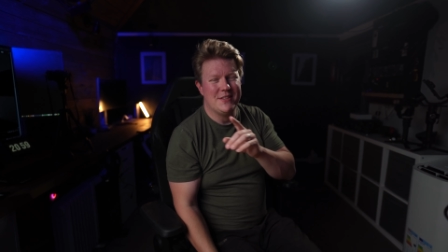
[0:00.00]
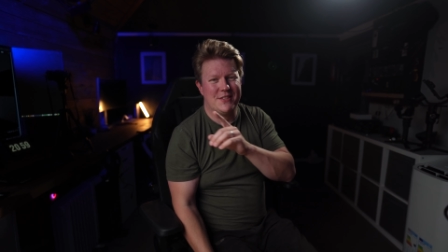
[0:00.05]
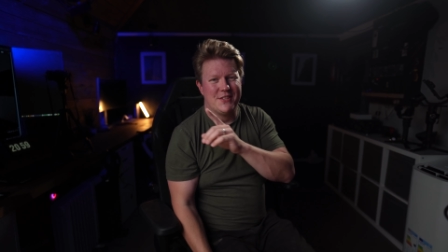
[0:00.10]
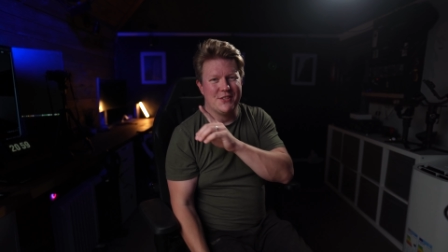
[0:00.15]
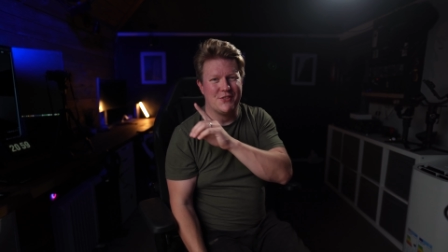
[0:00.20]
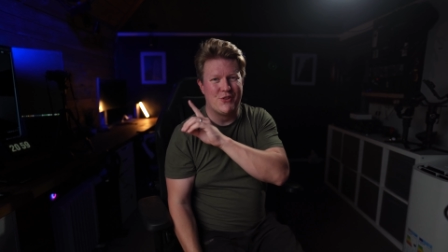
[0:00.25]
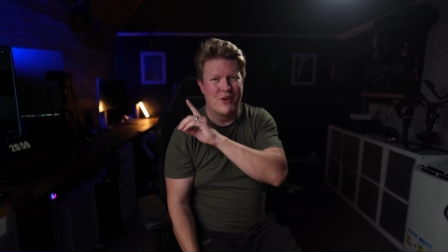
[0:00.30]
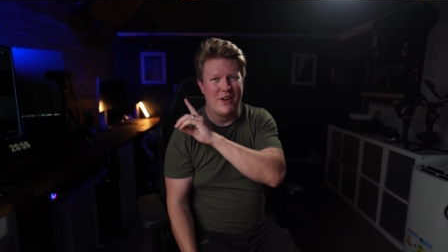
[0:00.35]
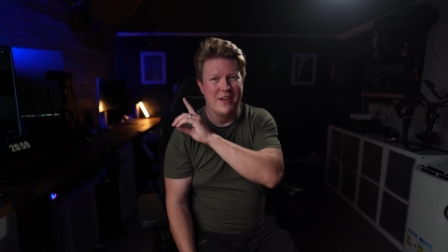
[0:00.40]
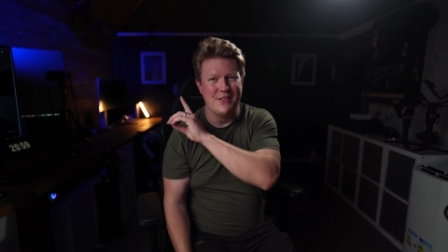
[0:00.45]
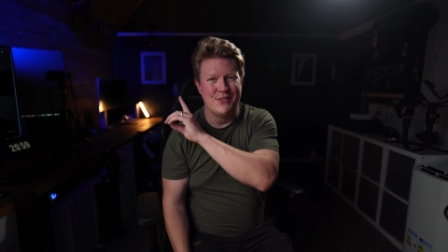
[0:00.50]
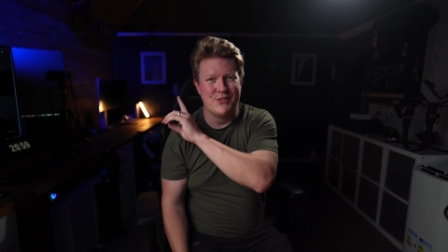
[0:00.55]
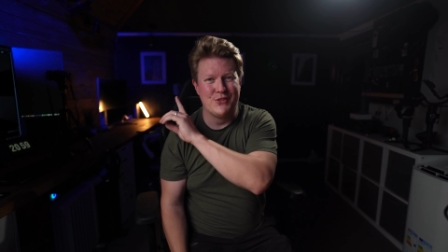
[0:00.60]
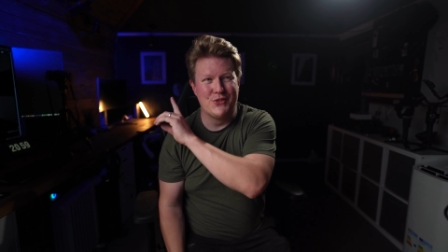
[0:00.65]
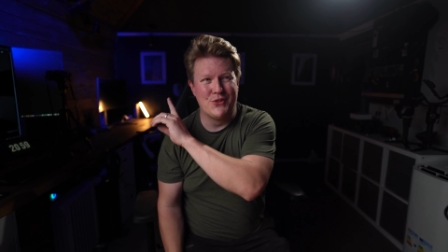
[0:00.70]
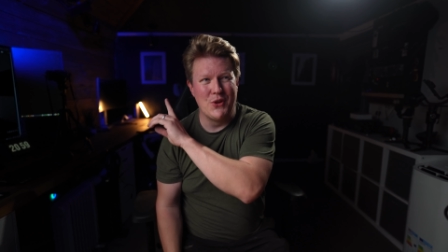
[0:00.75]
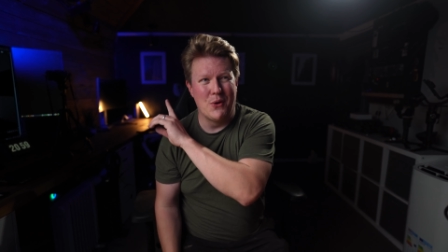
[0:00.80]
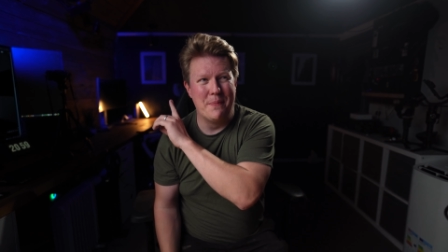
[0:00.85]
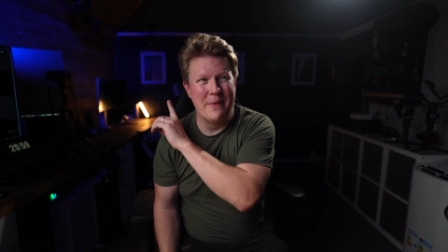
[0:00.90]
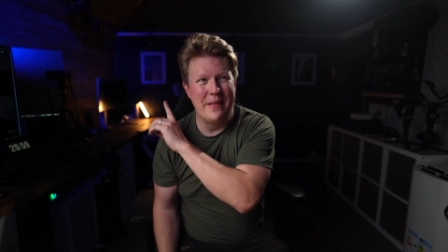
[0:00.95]
to try and
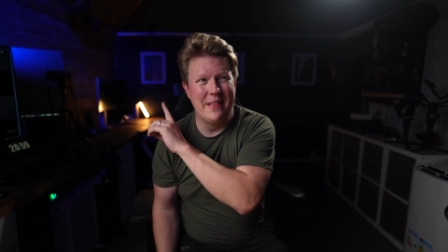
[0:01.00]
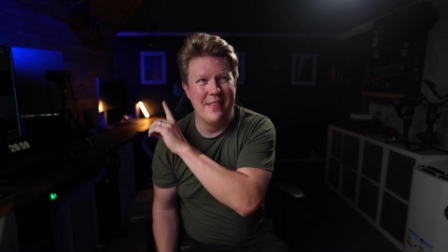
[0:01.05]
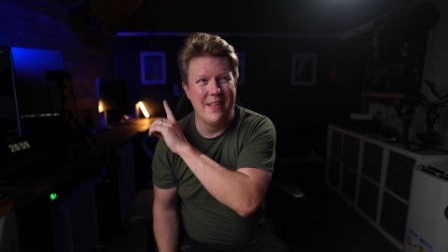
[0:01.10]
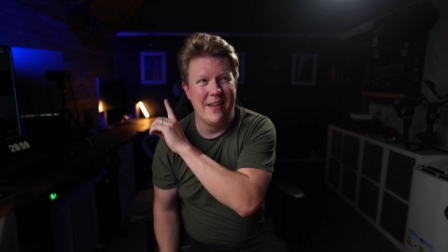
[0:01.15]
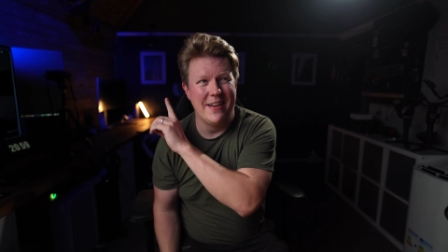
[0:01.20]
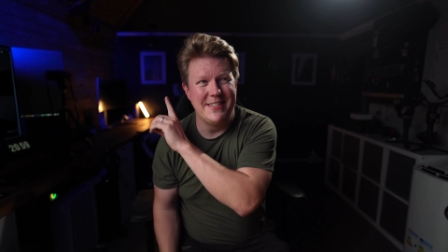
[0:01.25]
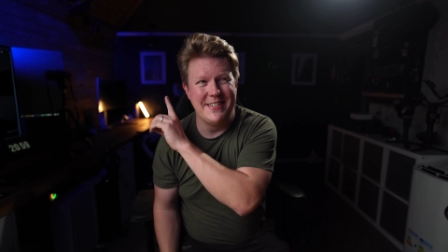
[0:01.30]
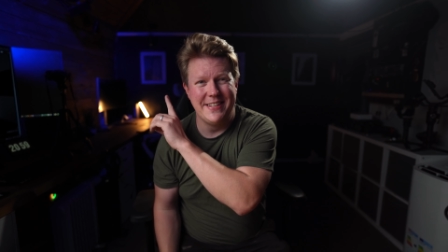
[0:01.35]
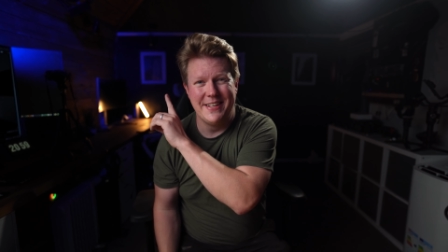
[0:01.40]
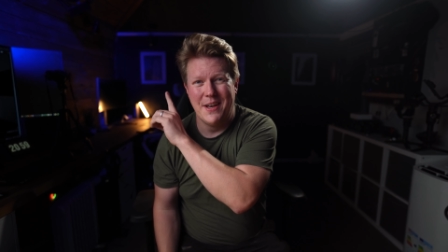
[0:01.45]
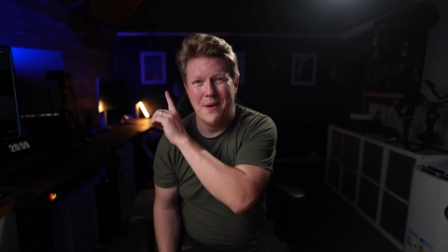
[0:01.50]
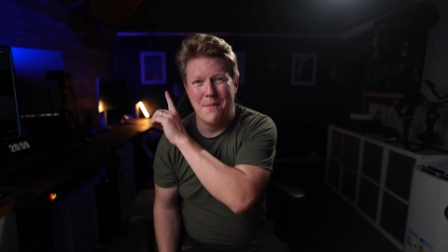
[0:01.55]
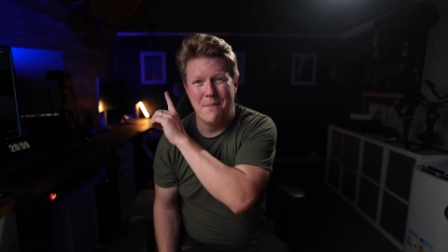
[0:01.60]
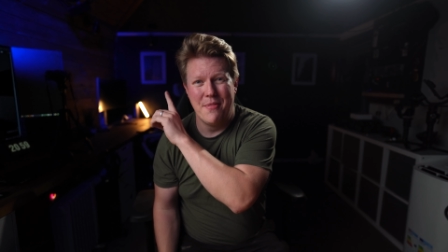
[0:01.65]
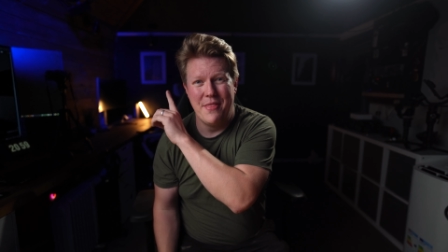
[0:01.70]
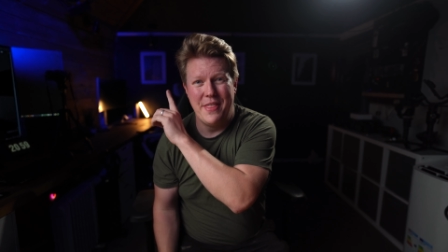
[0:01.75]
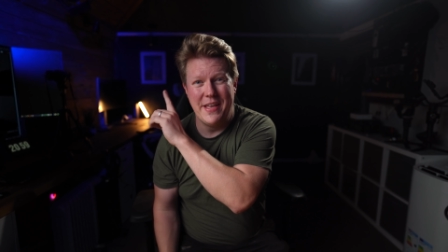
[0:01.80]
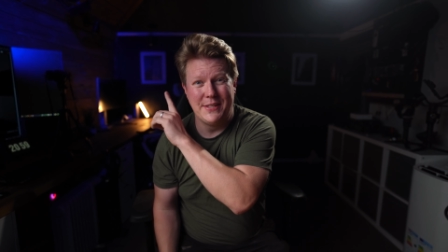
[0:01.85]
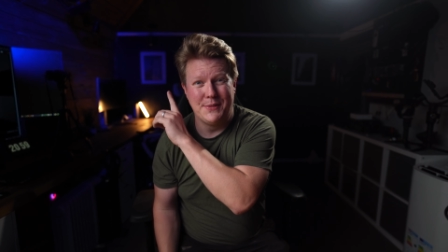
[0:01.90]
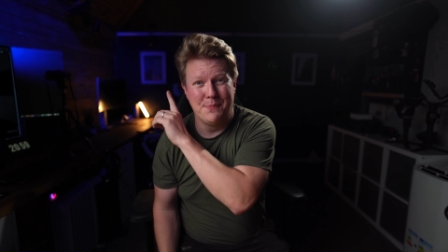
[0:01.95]
stop it lighting up
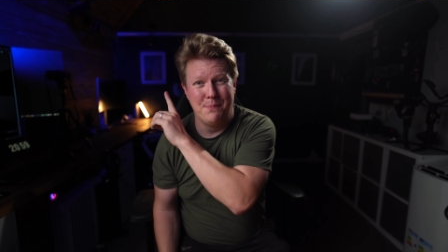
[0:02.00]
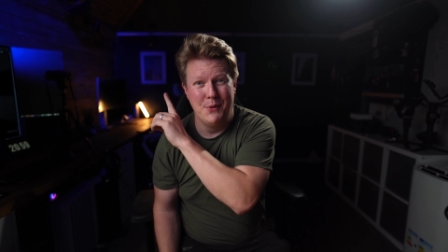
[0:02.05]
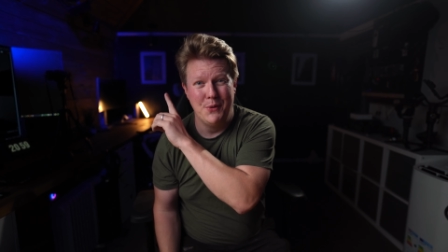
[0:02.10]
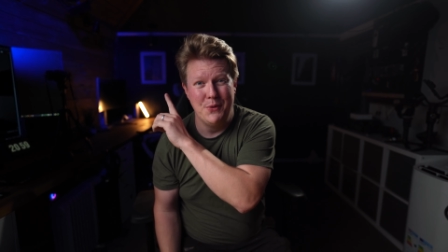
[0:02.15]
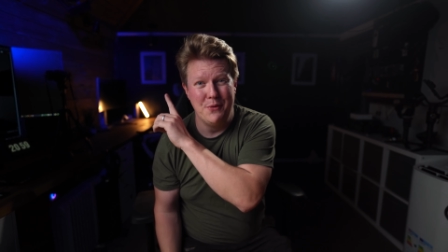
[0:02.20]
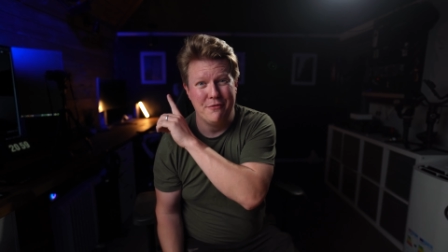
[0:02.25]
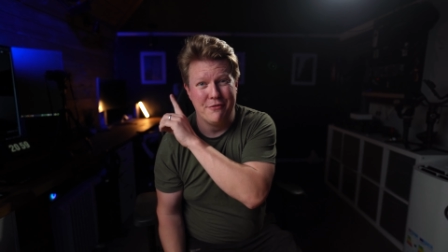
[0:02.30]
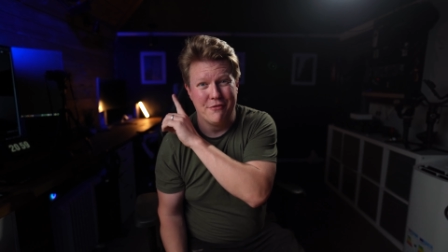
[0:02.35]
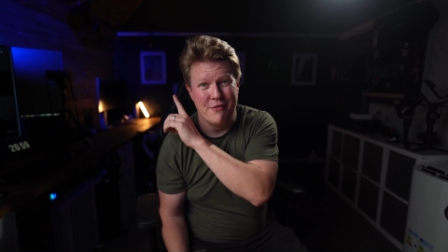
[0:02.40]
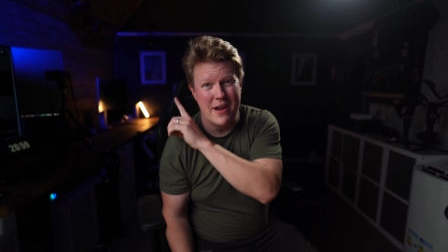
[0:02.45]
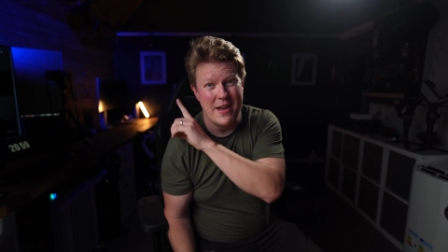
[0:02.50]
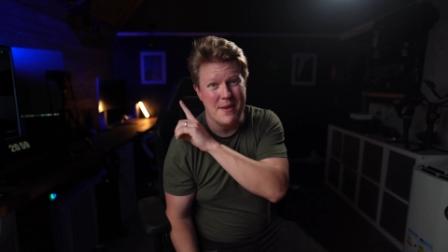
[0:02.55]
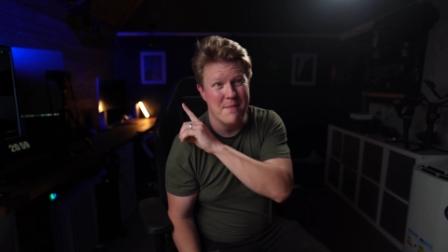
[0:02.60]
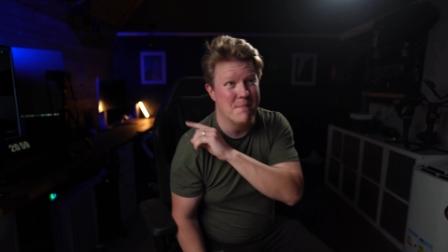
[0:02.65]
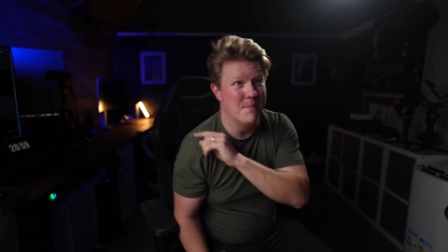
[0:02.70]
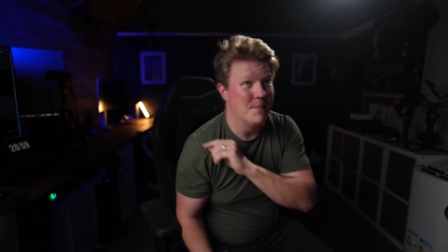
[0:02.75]
this blue frame.